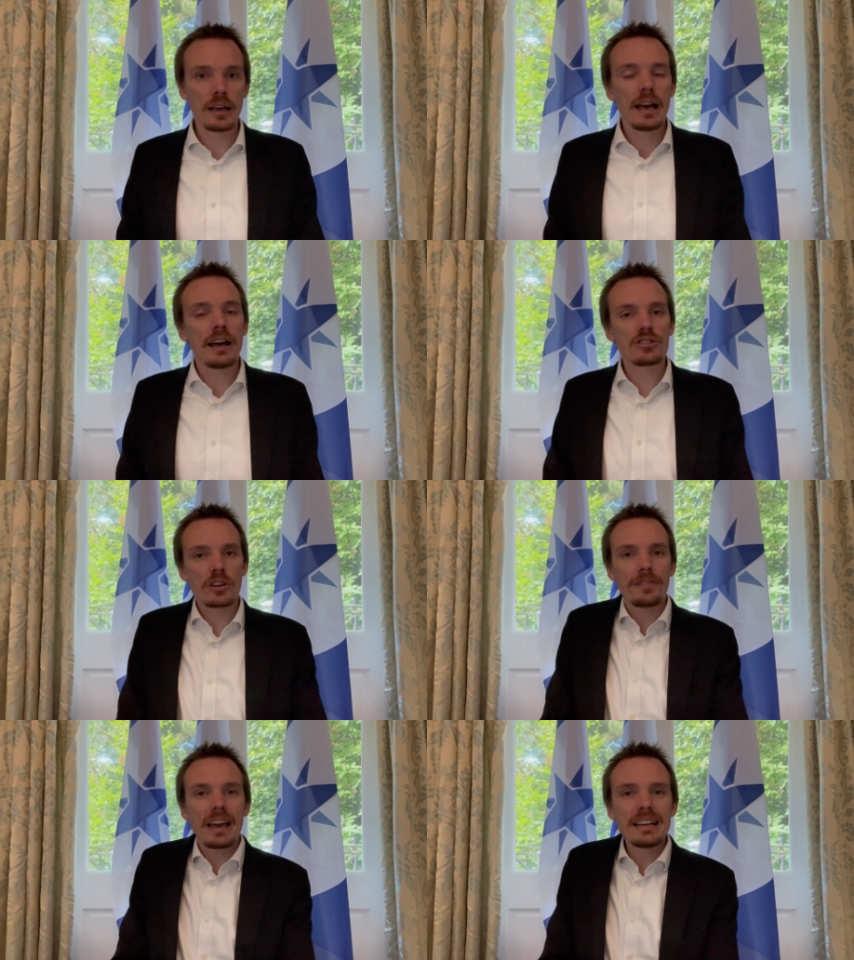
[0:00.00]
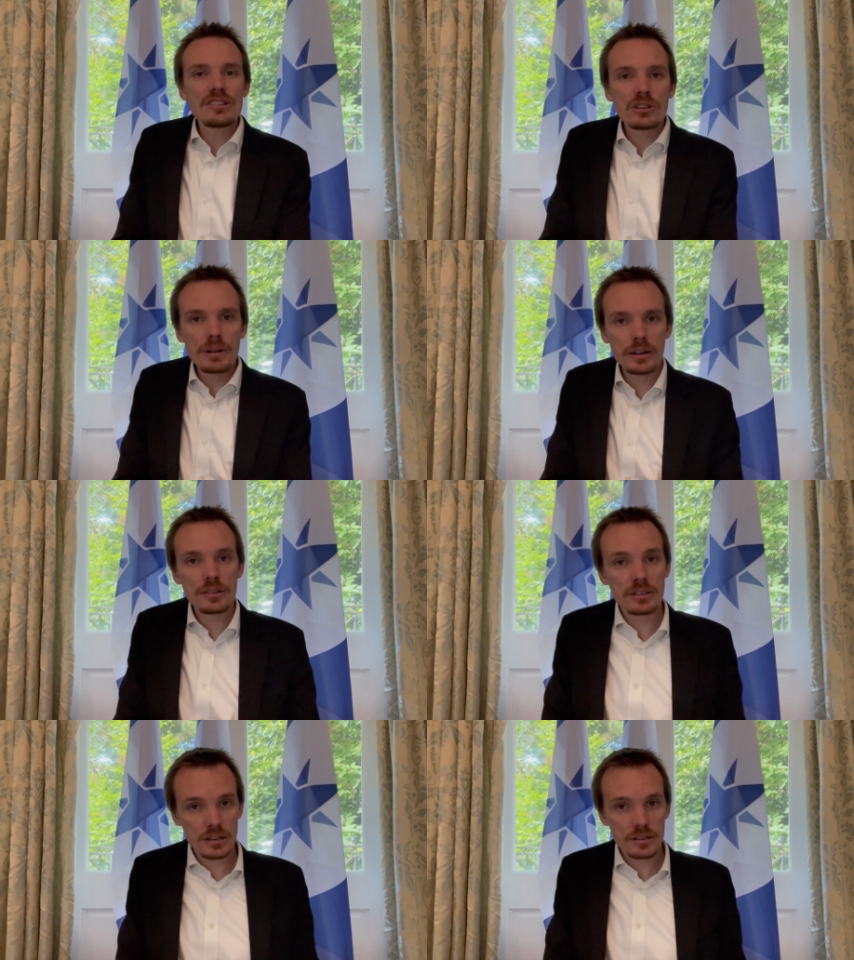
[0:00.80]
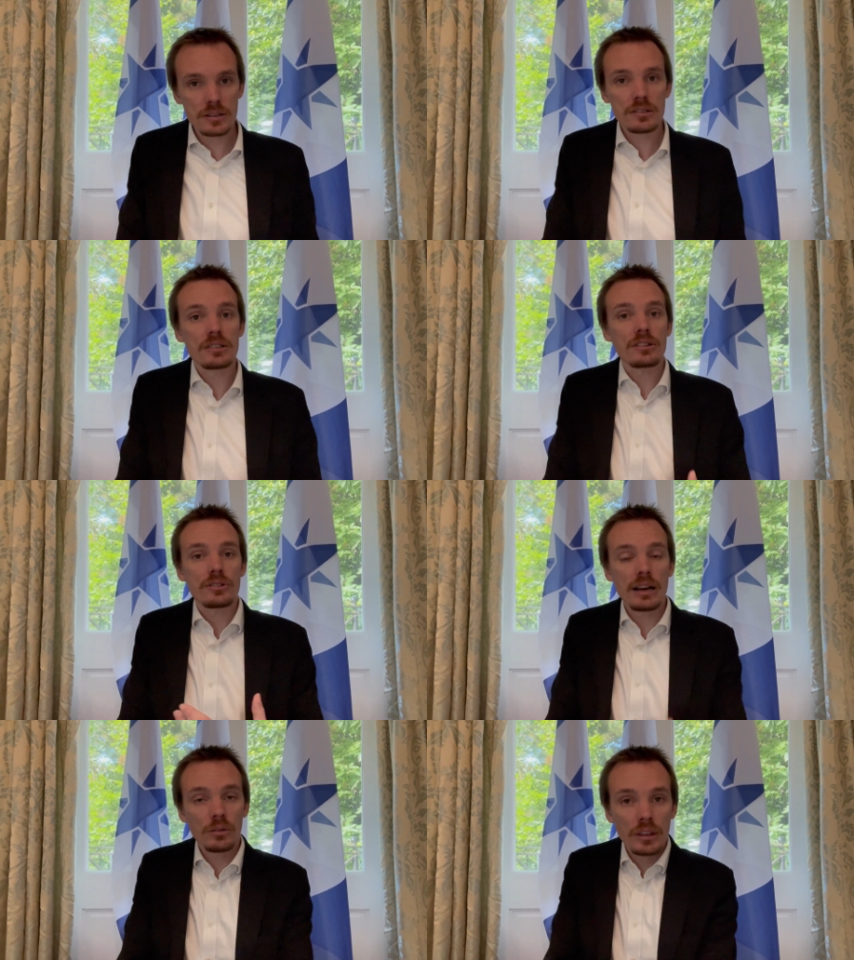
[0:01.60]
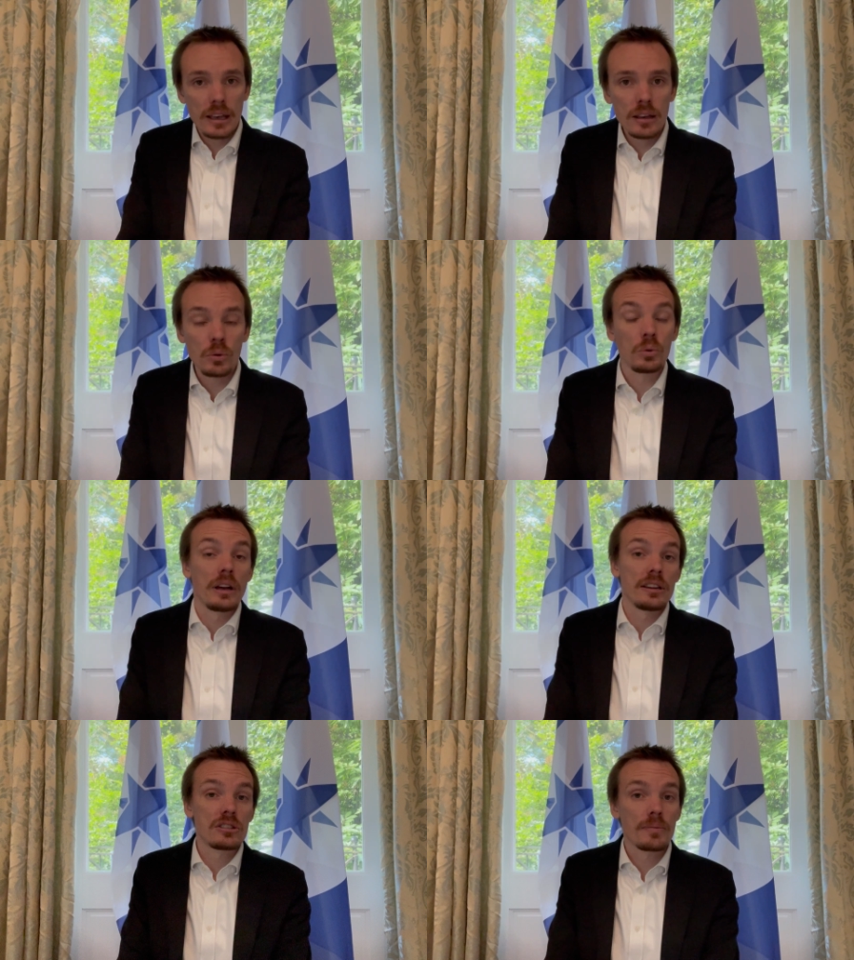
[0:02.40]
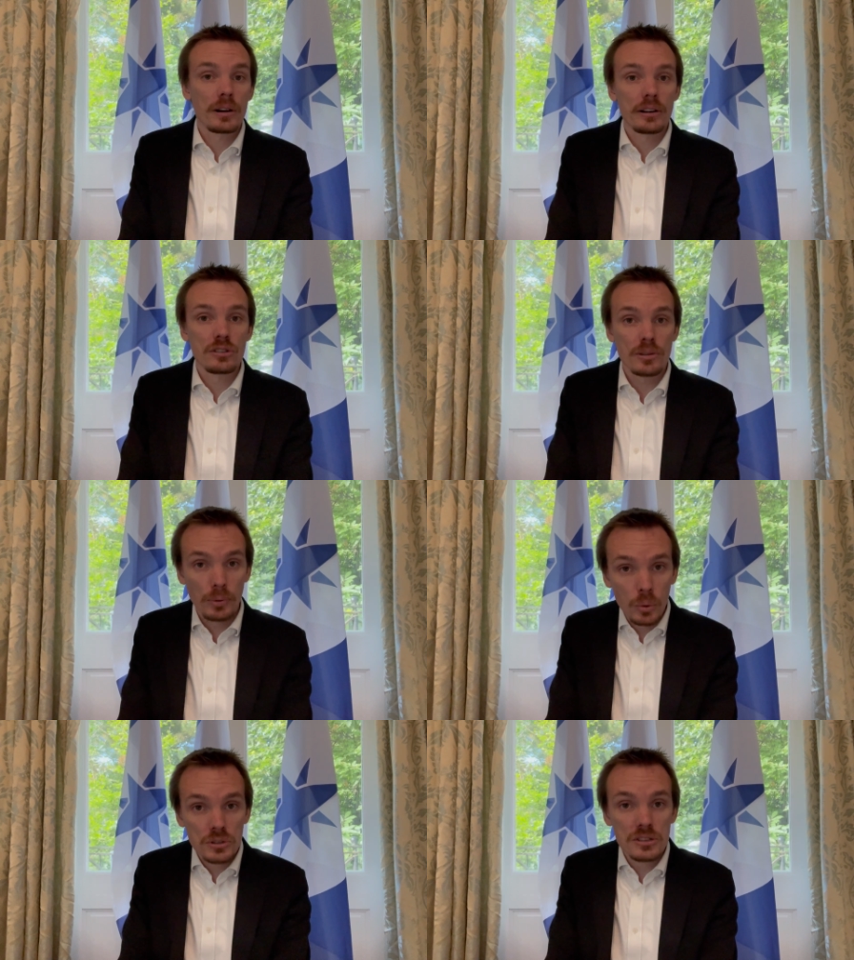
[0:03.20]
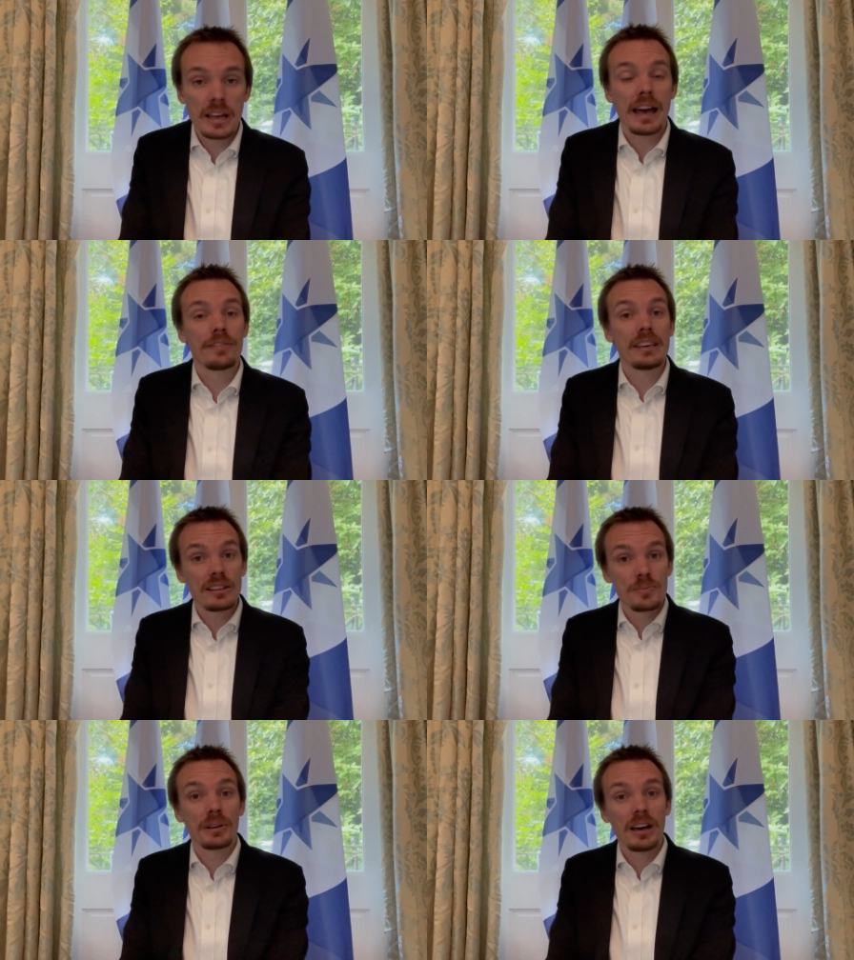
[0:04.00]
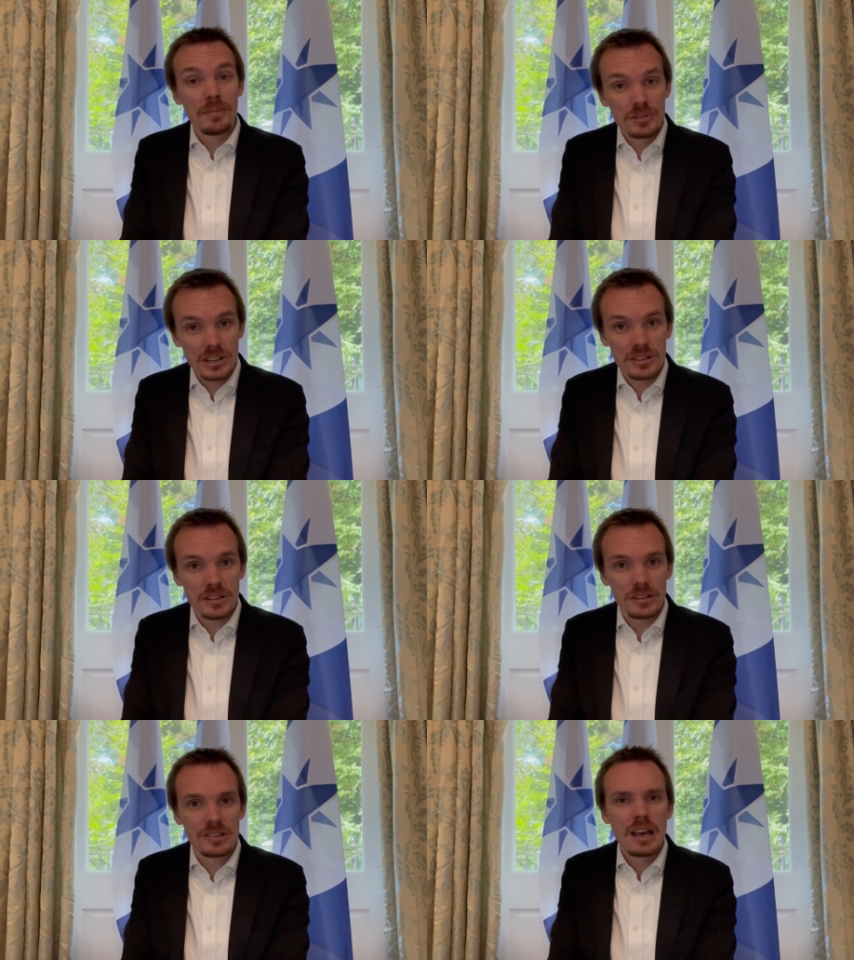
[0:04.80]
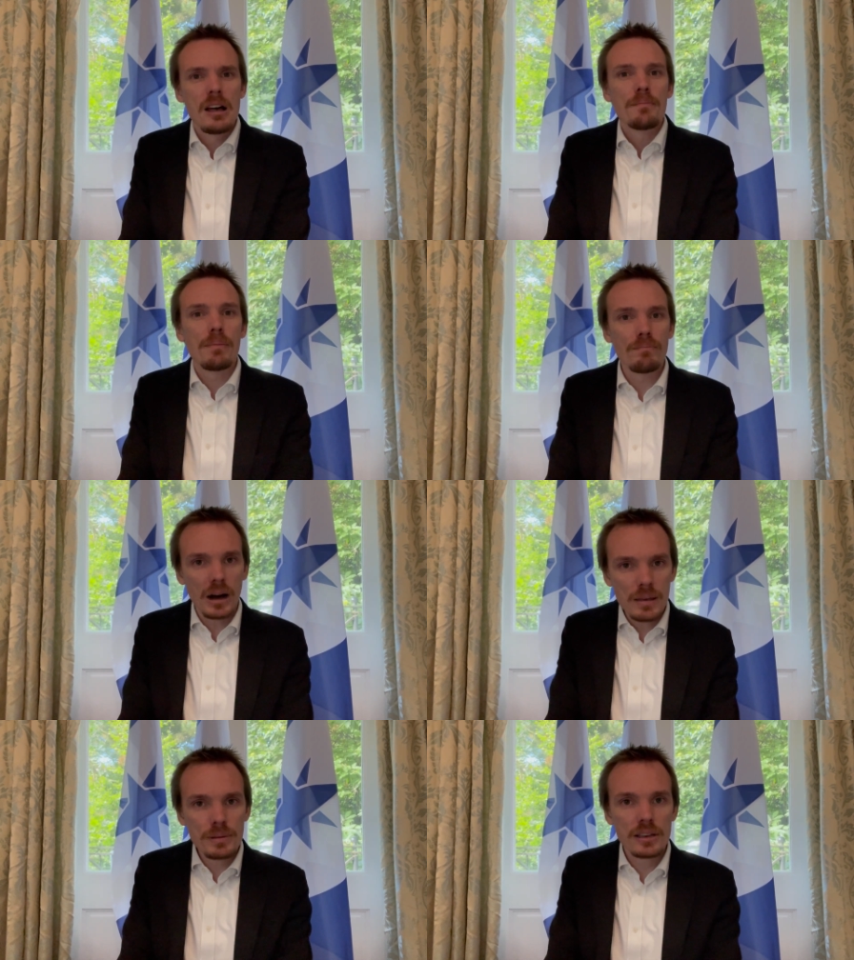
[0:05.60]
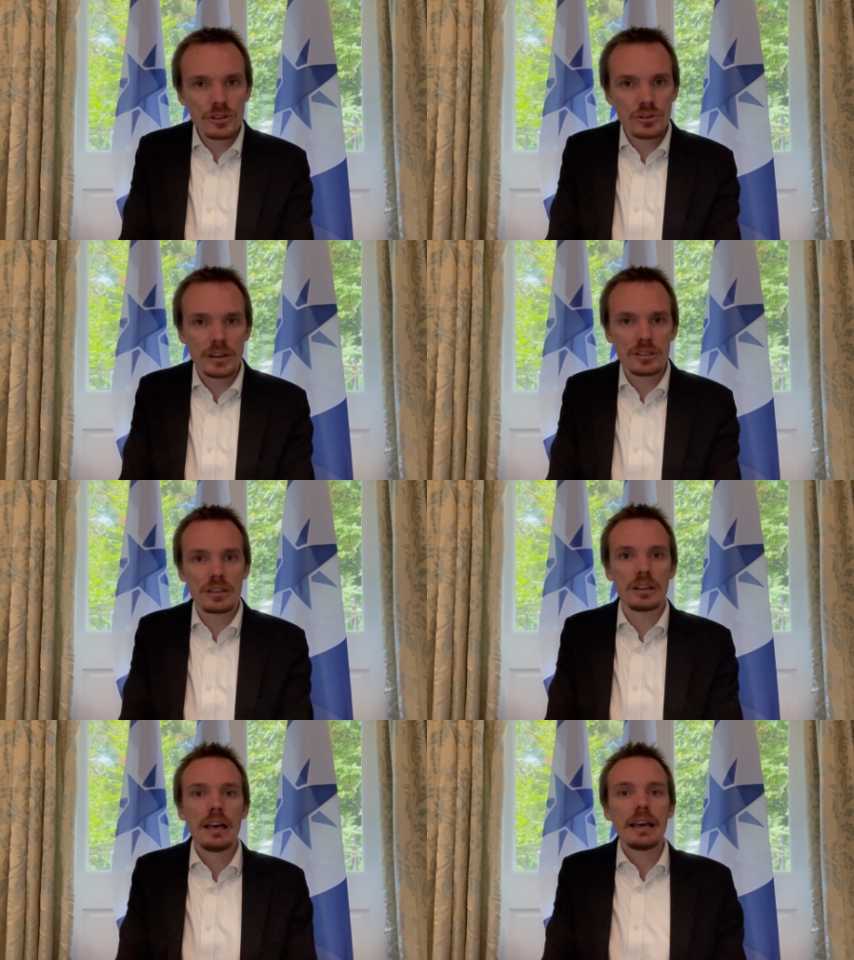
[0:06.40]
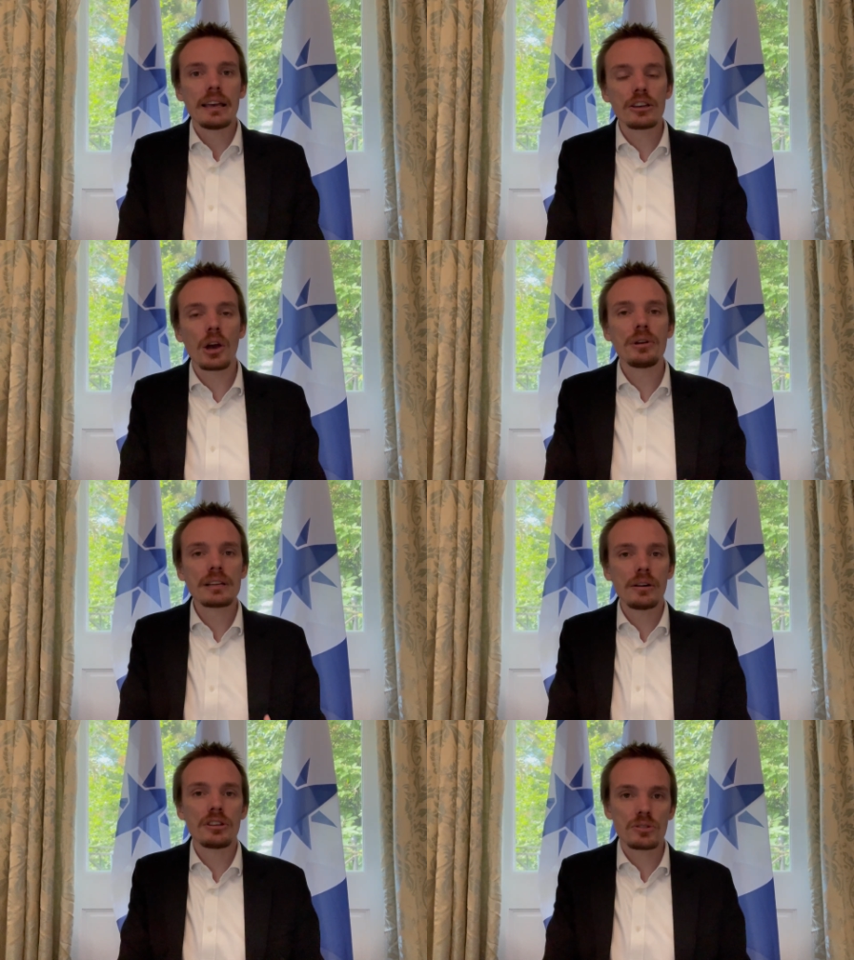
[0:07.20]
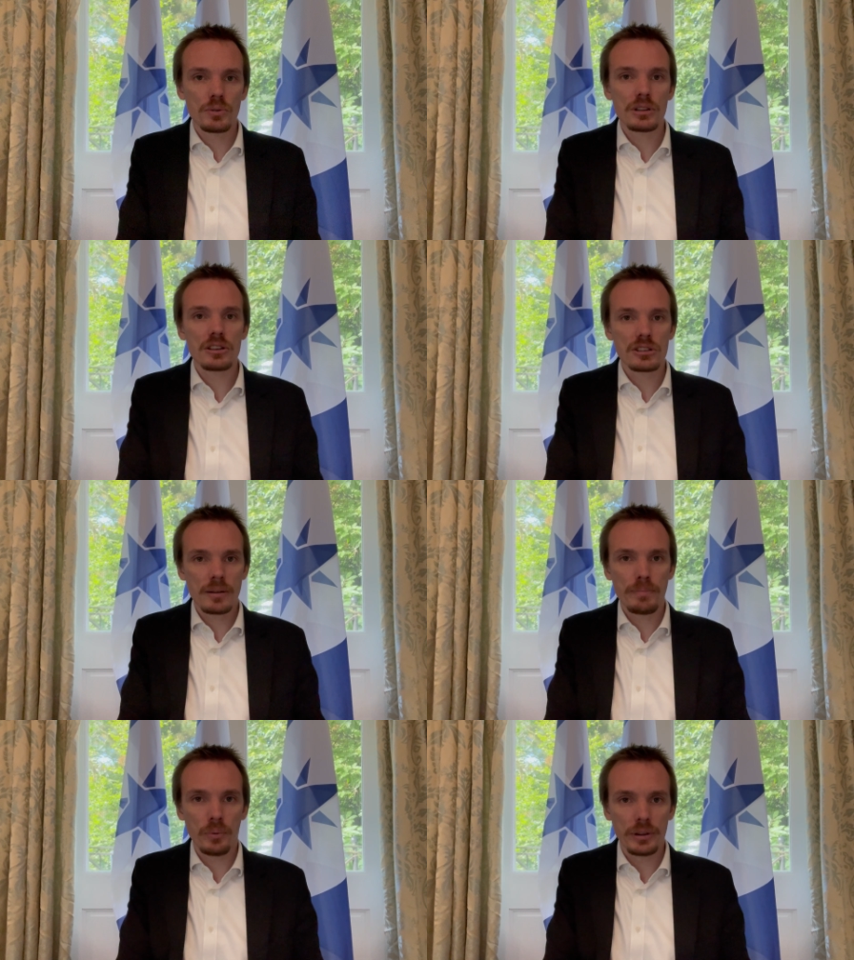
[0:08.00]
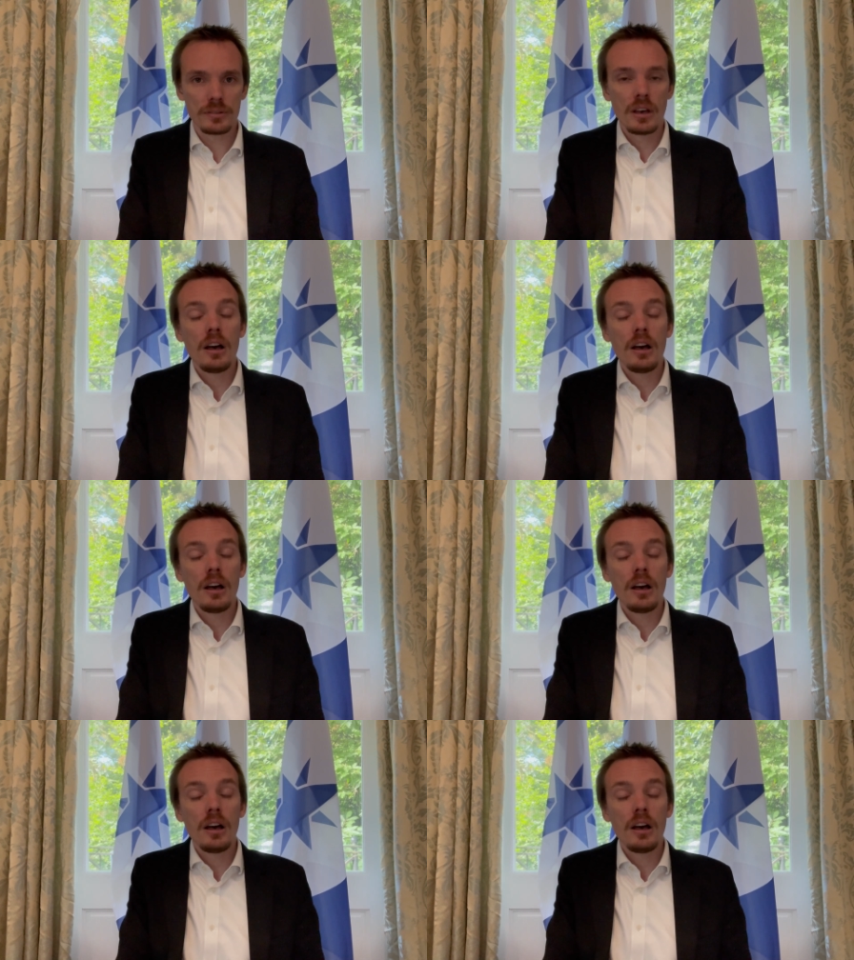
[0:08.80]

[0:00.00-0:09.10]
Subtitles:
And so for any Stomarian citizens that are out there, or any Stomarian supporters that have yet to become citizens but might be interested in going down this route at some point,